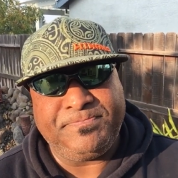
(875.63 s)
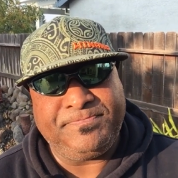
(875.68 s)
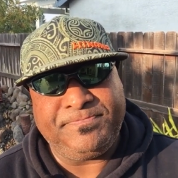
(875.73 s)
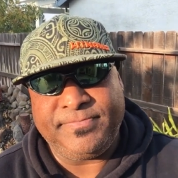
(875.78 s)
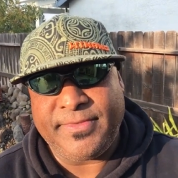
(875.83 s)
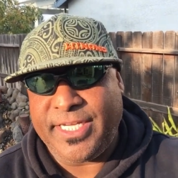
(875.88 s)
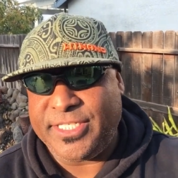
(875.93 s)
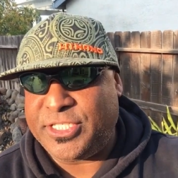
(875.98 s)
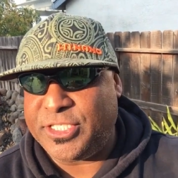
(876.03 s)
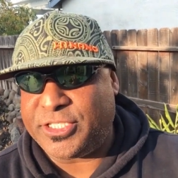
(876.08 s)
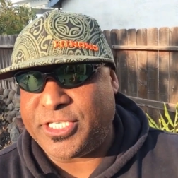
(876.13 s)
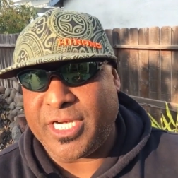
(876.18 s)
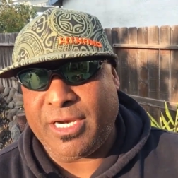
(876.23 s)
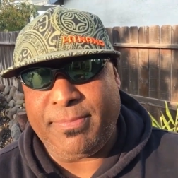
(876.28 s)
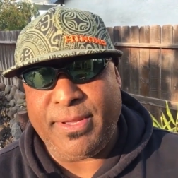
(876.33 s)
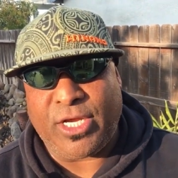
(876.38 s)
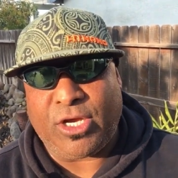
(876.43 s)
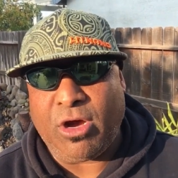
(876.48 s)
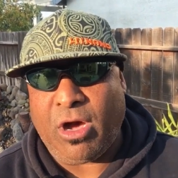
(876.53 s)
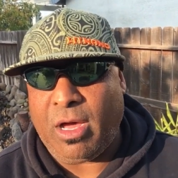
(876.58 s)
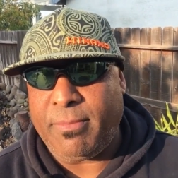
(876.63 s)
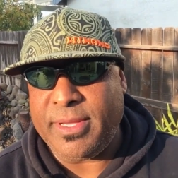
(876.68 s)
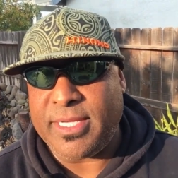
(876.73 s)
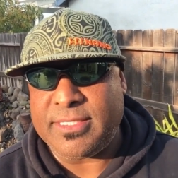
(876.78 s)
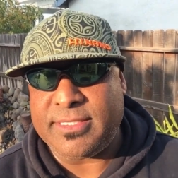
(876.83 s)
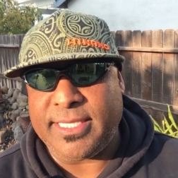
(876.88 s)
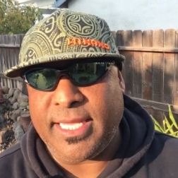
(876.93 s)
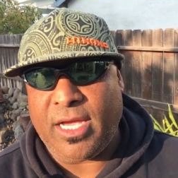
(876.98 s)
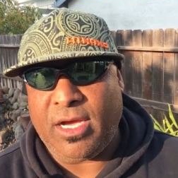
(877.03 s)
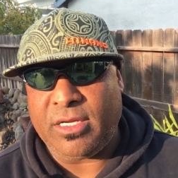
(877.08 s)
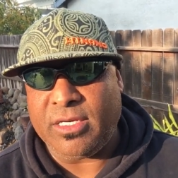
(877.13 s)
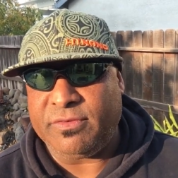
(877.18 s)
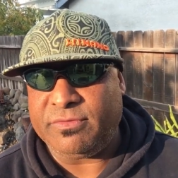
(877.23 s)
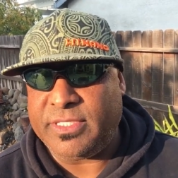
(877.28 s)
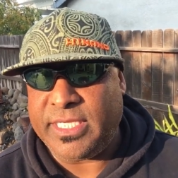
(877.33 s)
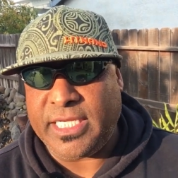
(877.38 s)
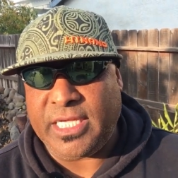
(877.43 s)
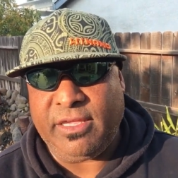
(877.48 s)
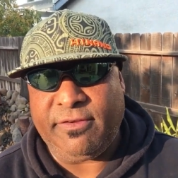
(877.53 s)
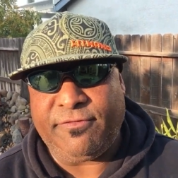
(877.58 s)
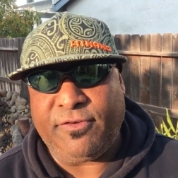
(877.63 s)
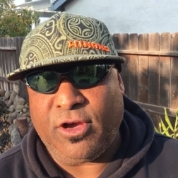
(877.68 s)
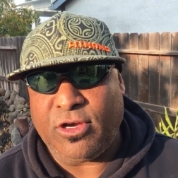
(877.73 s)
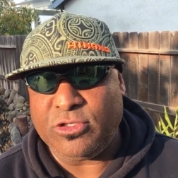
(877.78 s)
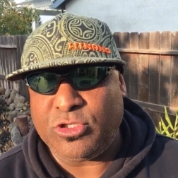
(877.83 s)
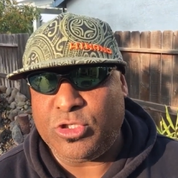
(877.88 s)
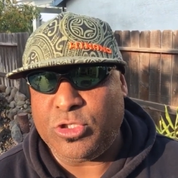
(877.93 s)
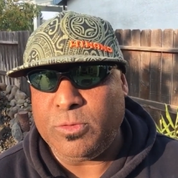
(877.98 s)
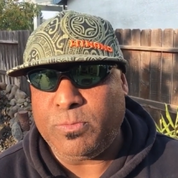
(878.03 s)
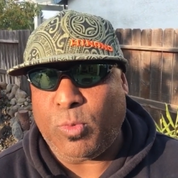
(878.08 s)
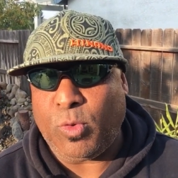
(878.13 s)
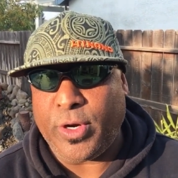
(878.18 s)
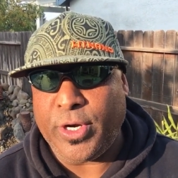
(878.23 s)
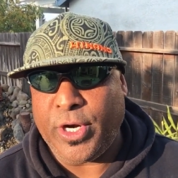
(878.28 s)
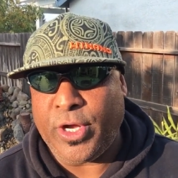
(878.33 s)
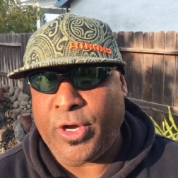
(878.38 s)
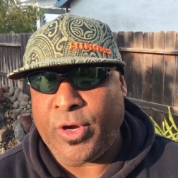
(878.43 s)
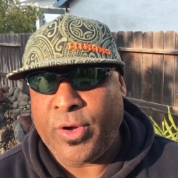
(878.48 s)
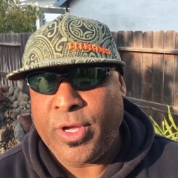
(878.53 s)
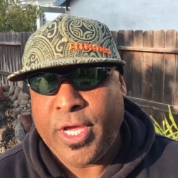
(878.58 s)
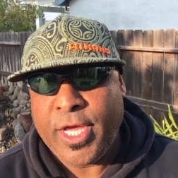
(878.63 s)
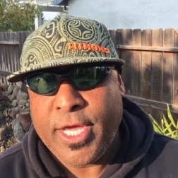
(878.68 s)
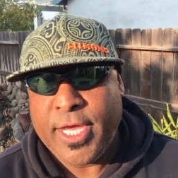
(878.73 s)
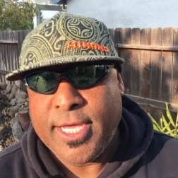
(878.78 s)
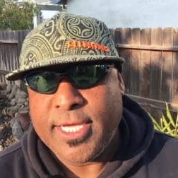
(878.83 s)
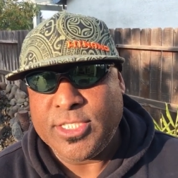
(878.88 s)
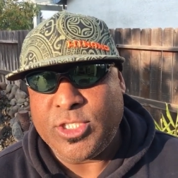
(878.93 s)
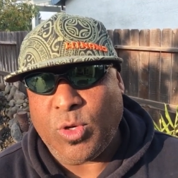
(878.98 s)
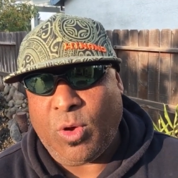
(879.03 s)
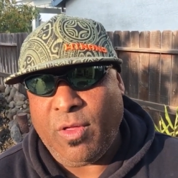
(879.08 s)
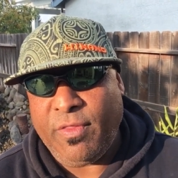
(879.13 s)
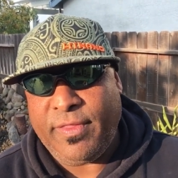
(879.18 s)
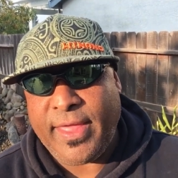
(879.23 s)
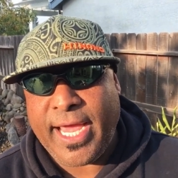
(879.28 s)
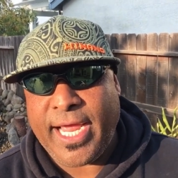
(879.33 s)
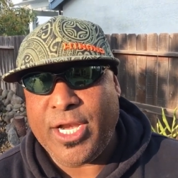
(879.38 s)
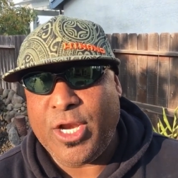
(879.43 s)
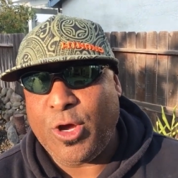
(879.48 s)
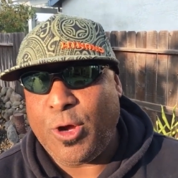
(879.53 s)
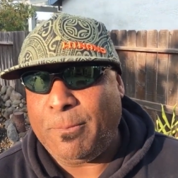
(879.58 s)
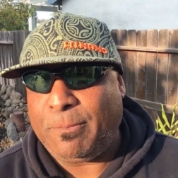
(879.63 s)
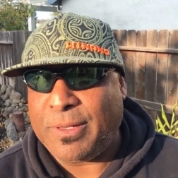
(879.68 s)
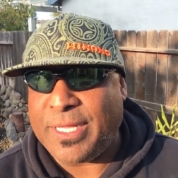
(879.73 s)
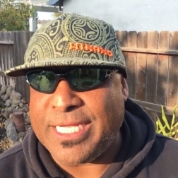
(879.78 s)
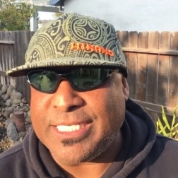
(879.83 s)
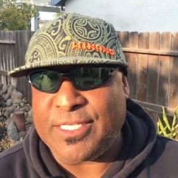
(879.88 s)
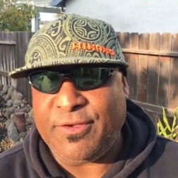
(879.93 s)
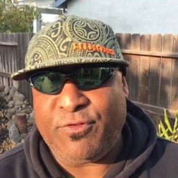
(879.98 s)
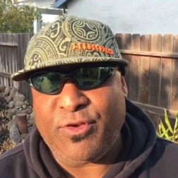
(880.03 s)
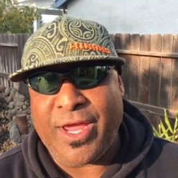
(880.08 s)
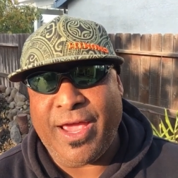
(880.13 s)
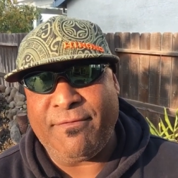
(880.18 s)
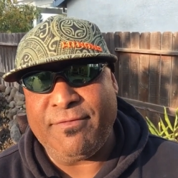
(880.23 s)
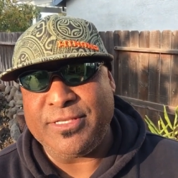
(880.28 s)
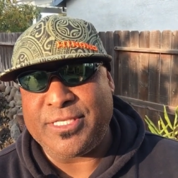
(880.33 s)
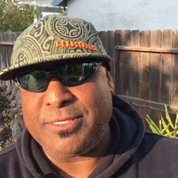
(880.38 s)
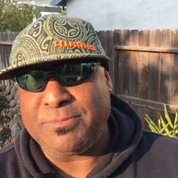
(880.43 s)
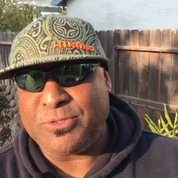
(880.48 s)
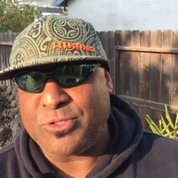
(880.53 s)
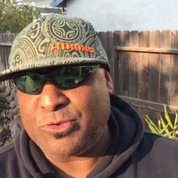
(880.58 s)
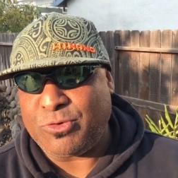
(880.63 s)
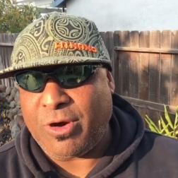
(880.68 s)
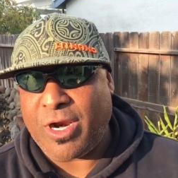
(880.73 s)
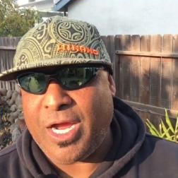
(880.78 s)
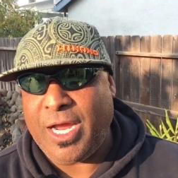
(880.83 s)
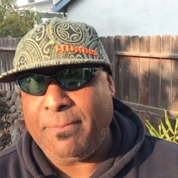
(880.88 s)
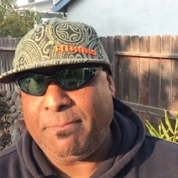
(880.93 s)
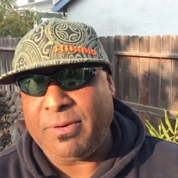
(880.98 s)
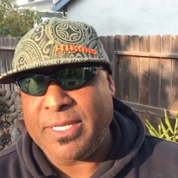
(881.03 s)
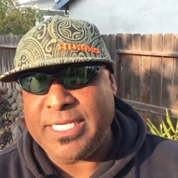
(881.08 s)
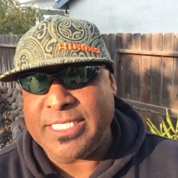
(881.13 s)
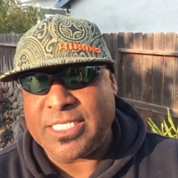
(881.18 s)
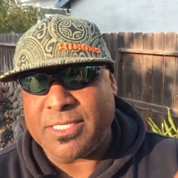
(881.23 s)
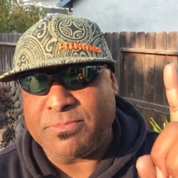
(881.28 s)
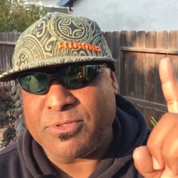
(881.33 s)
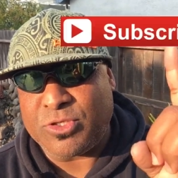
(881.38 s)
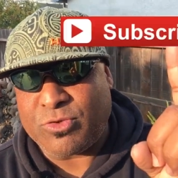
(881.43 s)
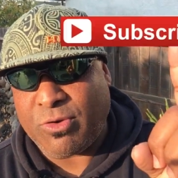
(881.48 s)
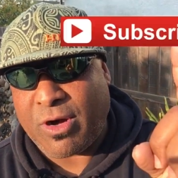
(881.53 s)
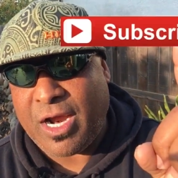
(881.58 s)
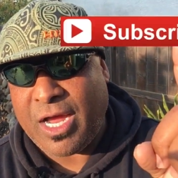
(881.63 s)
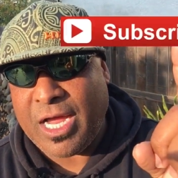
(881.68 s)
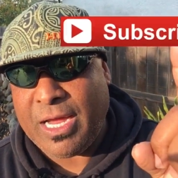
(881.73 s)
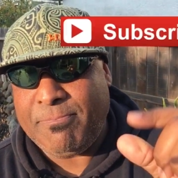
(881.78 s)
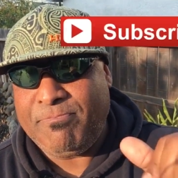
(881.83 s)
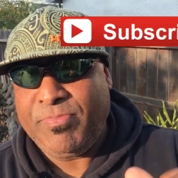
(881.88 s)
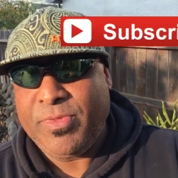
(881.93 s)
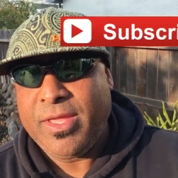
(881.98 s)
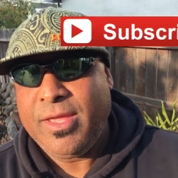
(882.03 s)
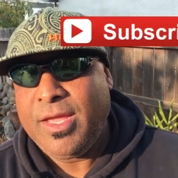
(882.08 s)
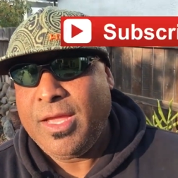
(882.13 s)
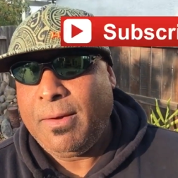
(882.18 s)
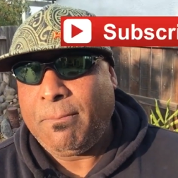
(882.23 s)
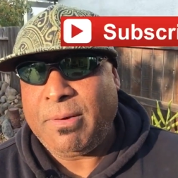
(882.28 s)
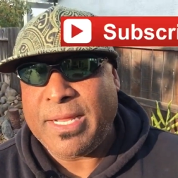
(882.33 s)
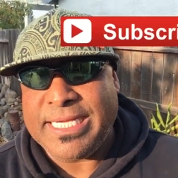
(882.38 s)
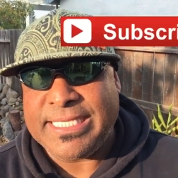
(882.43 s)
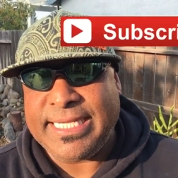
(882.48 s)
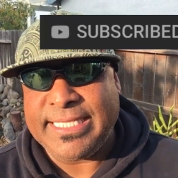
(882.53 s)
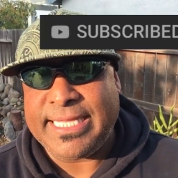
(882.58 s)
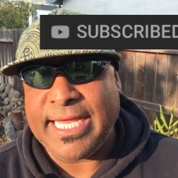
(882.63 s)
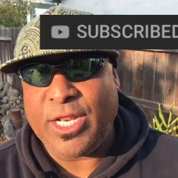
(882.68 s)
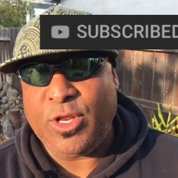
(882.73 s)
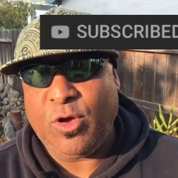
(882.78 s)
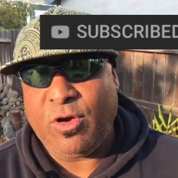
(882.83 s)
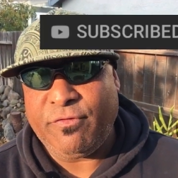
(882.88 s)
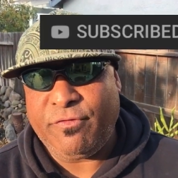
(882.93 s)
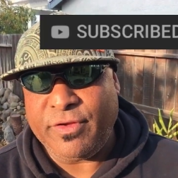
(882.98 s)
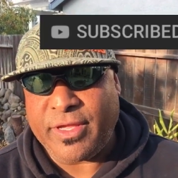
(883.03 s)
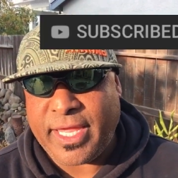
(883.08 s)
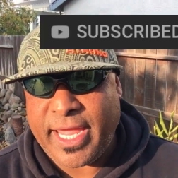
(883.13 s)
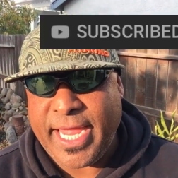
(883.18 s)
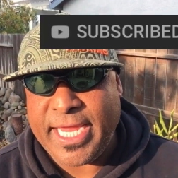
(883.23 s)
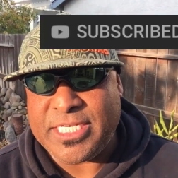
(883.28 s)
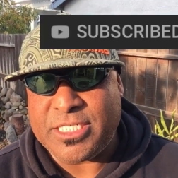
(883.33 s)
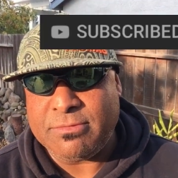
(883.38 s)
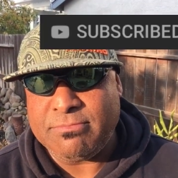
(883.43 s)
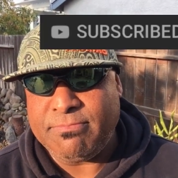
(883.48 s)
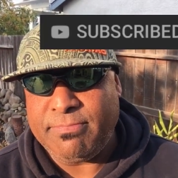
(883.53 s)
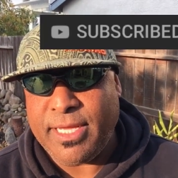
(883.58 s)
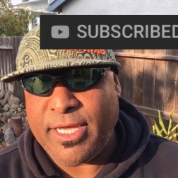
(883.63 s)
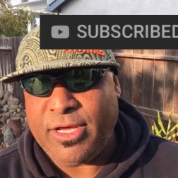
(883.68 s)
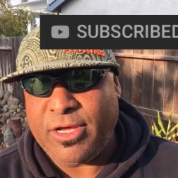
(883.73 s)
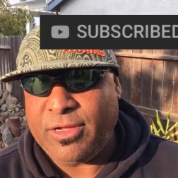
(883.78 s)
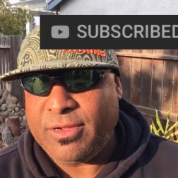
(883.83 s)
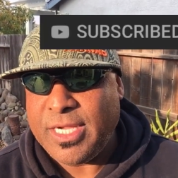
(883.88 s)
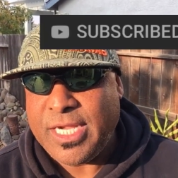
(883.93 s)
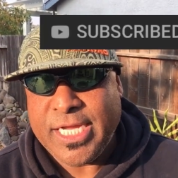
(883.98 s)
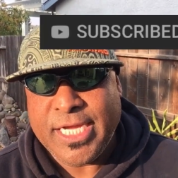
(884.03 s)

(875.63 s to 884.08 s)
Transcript: it's just going to be calming sound of Tiki Falls 2.0. So on that note, please, if you haven't subscribed, please subscribe. Please hit that notification bell.